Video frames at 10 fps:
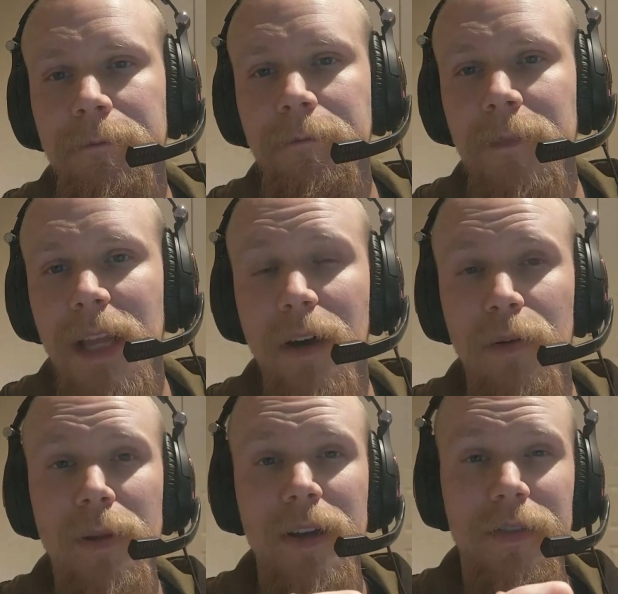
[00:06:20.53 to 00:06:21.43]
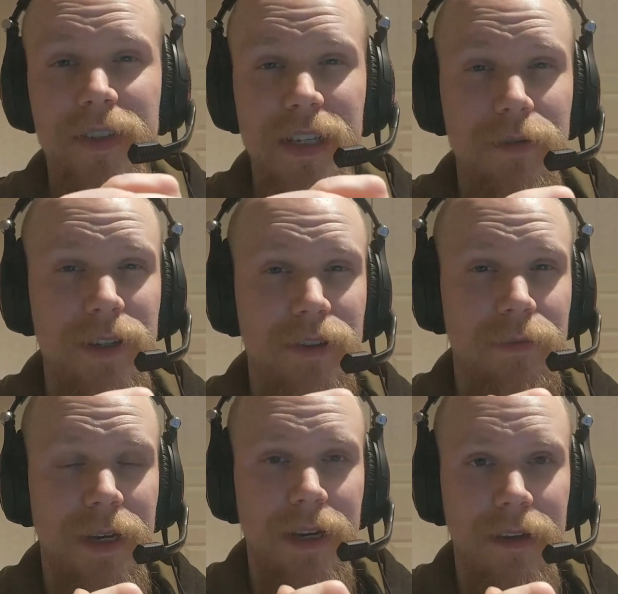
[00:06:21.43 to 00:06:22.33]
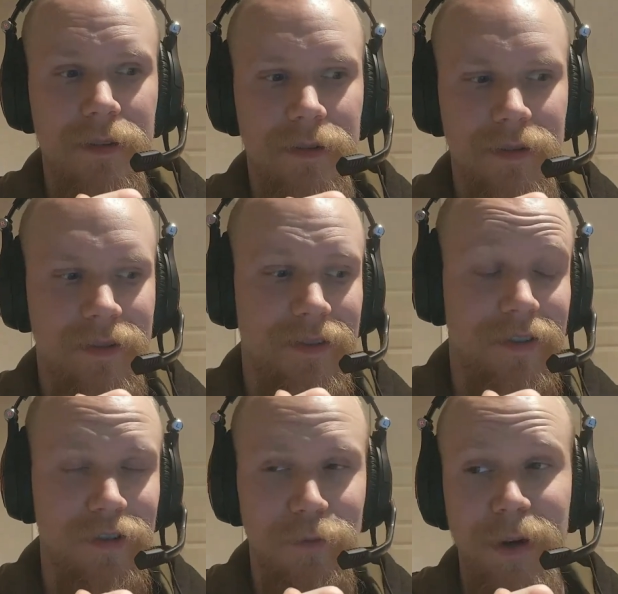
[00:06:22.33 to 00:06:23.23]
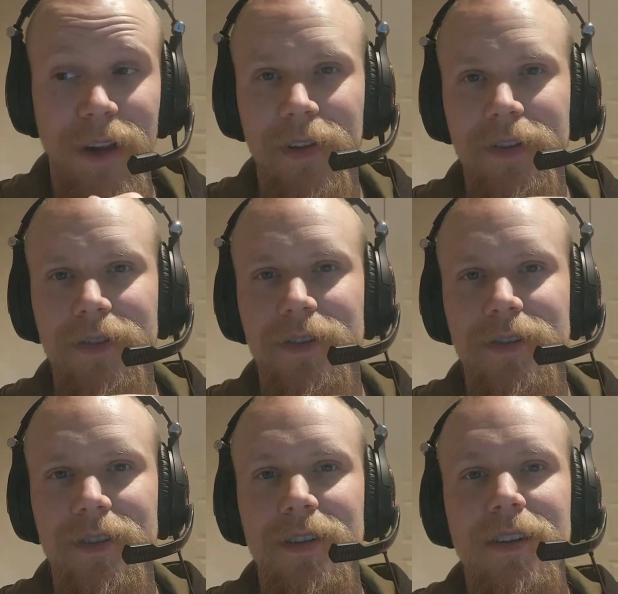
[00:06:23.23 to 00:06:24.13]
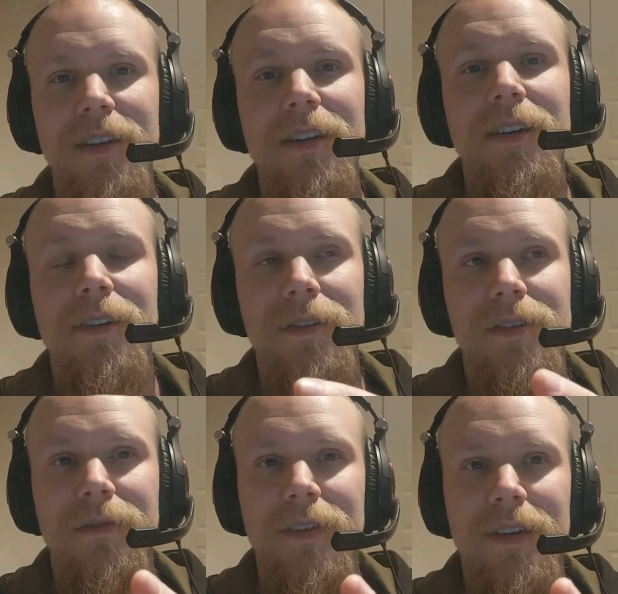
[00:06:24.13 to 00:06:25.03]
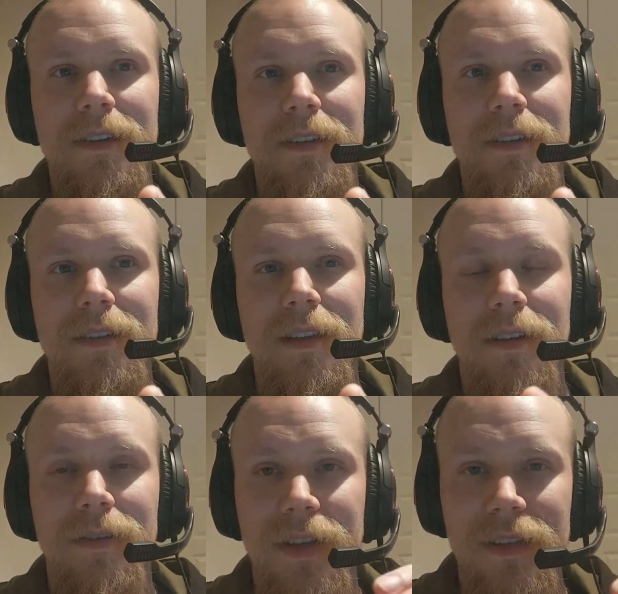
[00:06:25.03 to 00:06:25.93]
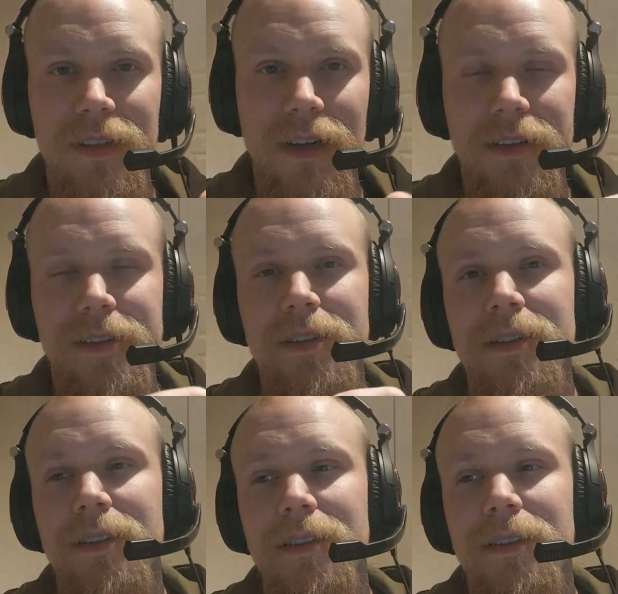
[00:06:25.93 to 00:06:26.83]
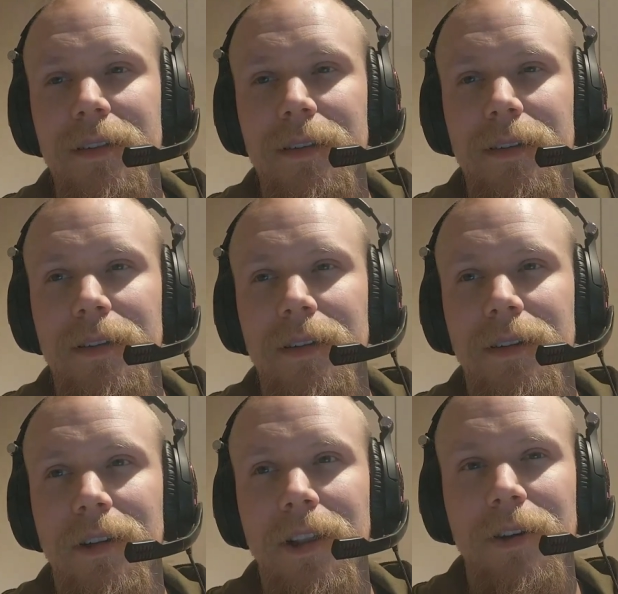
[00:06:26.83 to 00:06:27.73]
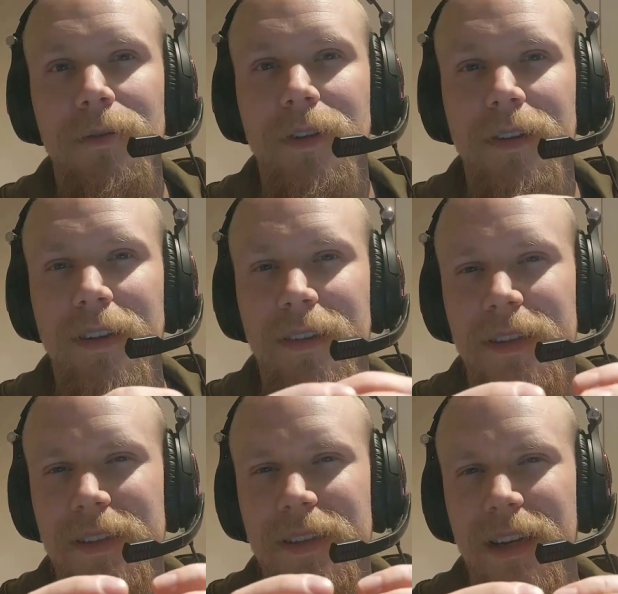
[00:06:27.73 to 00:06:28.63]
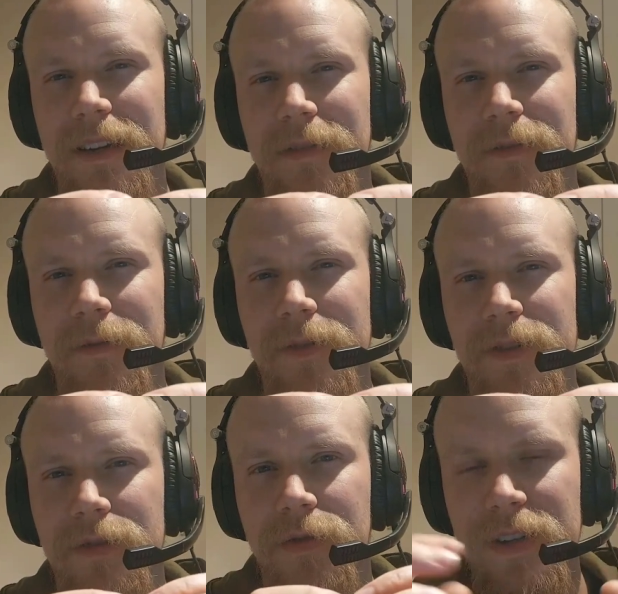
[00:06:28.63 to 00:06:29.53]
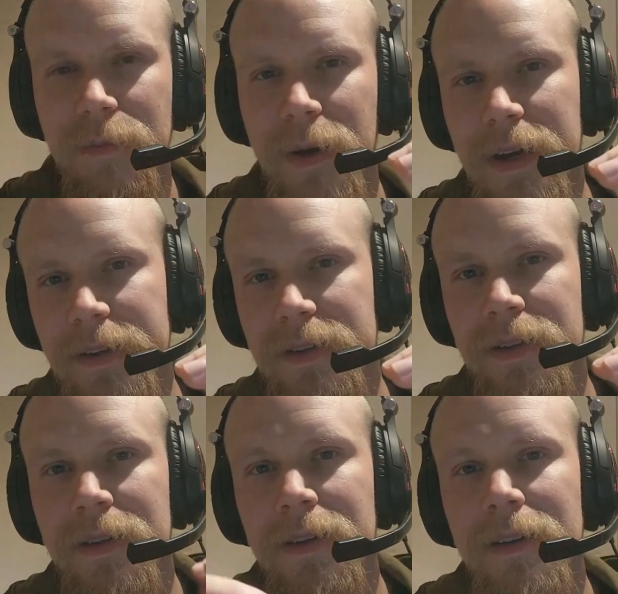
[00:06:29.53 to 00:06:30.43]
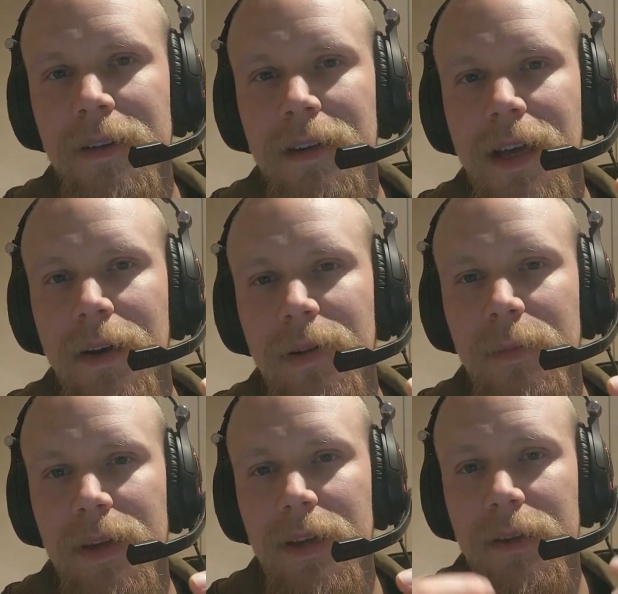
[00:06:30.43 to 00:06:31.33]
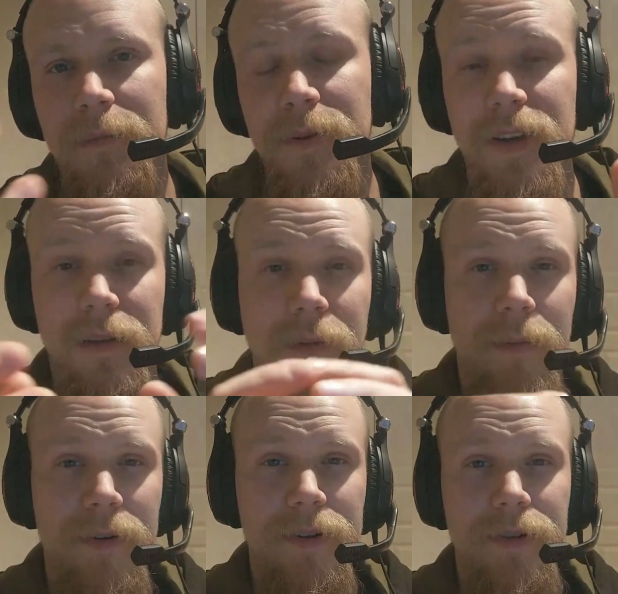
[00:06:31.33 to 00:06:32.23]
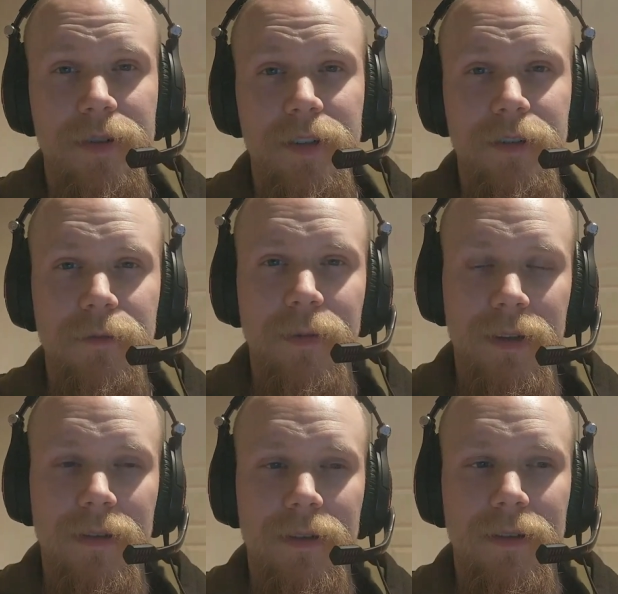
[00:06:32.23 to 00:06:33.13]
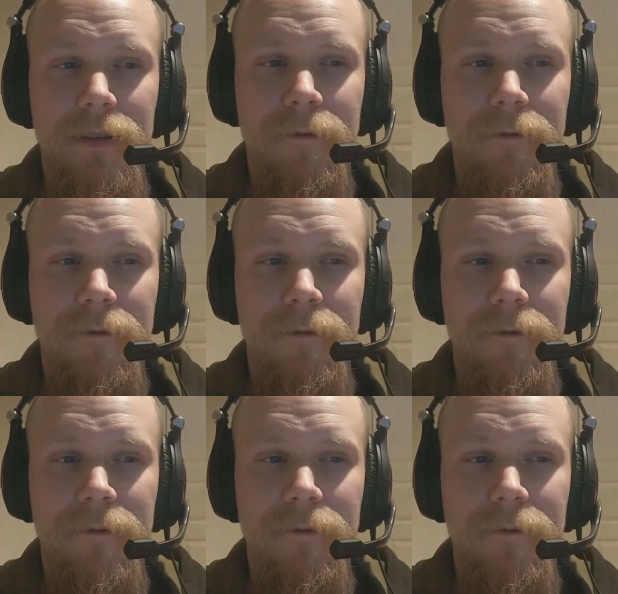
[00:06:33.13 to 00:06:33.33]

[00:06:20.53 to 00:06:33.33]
I would be continuing to making stupid inventions or something along these lines, although not at this kind of stressed pace. I will be putting them up on YouTube, and